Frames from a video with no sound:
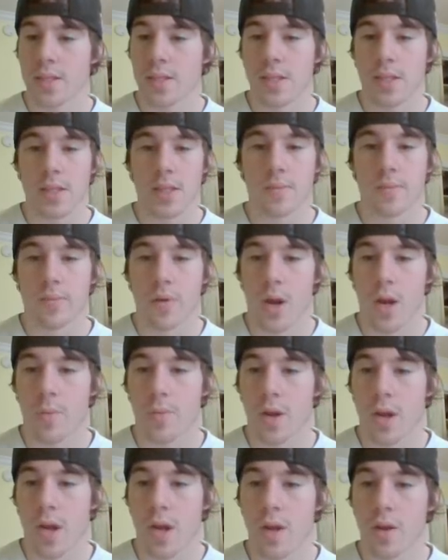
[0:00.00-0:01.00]
the
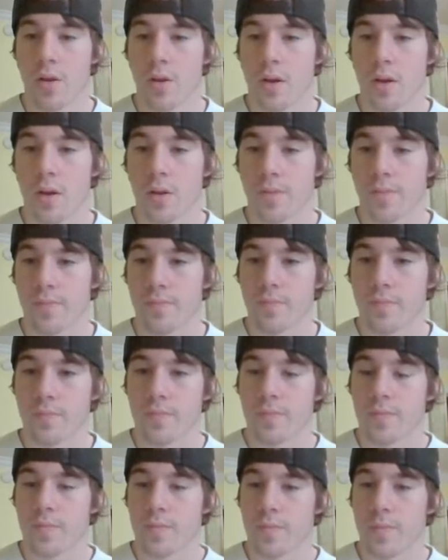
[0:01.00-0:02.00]
Primal Kyogre,
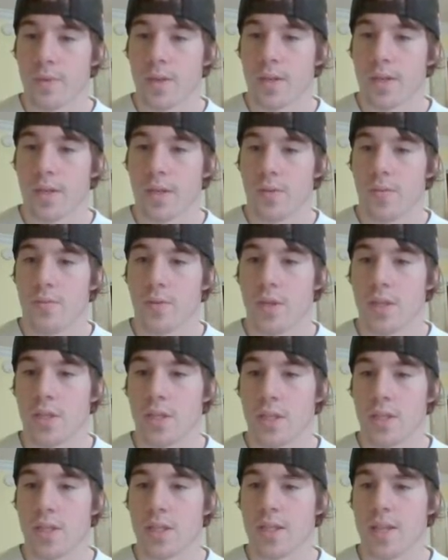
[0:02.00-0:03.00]
which
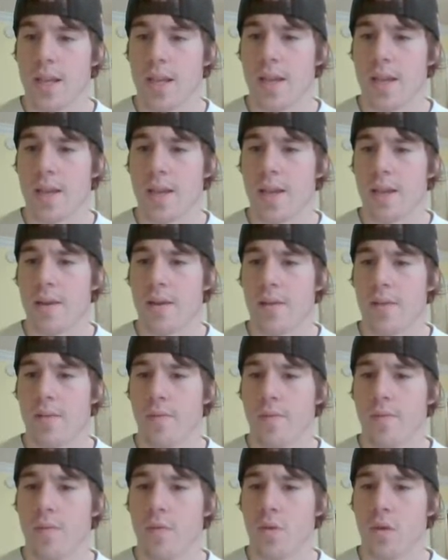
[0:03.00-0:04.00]
is a
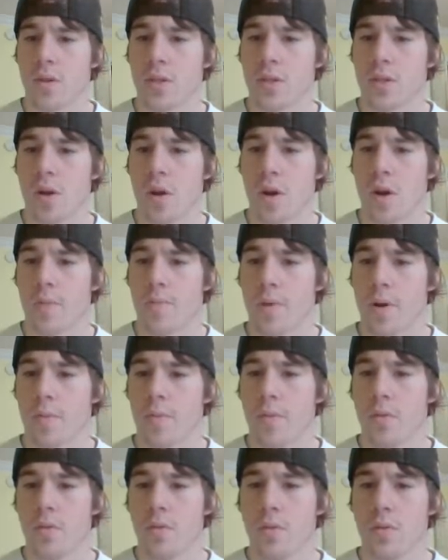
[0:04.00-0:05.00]
4-star
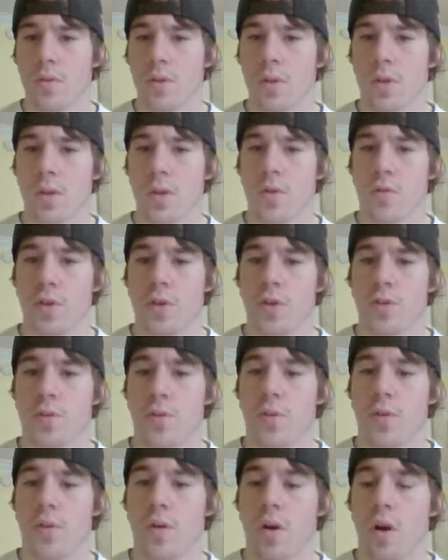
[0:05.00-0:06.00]
purple, which
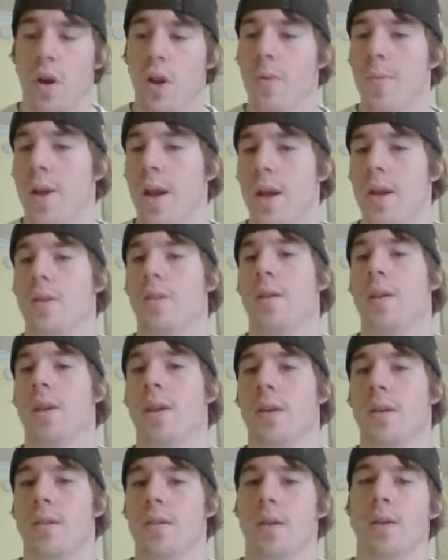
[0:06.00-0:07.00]
will automatically,
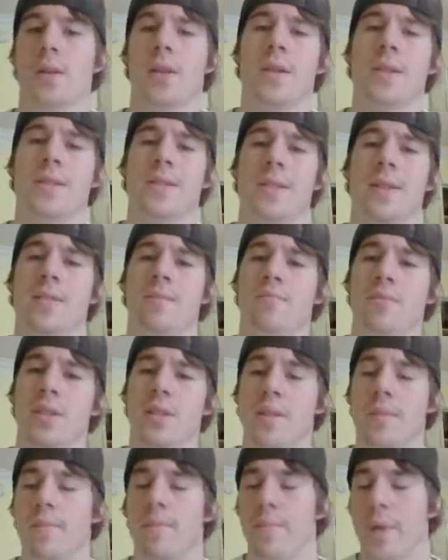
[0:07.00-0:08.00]
I think, send him
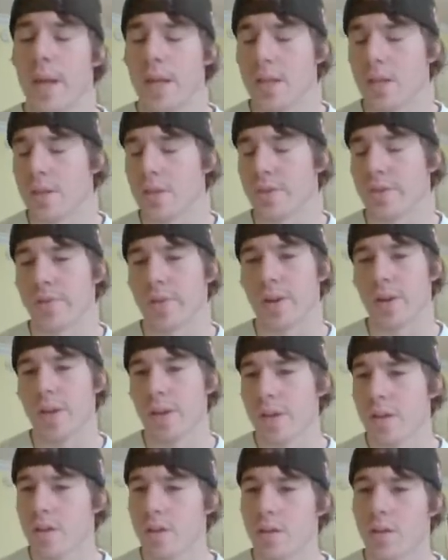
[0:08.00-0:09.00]
to the bench, right?